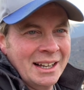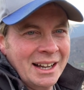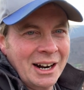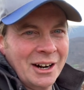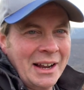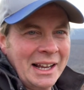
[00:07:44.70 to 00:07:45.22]

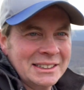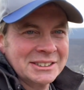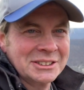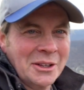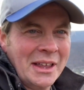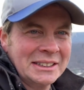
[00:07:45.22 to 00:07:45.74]
All right,
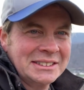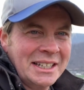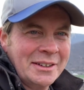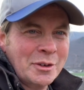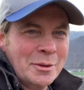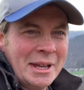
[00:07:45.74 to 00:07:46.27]
so that's it
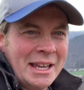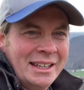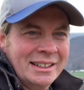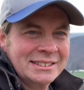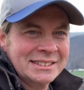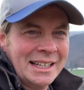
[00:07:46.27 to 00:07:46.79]
for me.
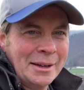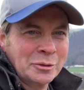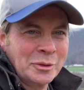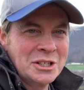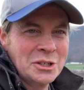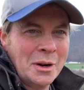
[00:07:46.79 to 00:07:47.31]
It's time to
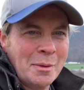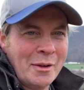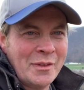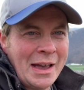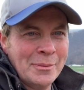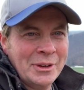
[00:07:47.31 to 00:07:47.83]
rejoin my
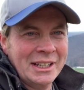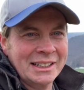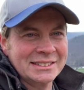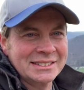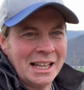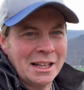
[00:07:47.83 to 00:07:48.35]
family
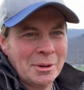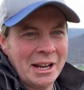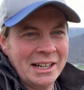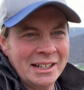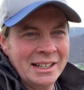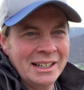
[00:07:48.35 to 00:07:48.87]
and celebrate.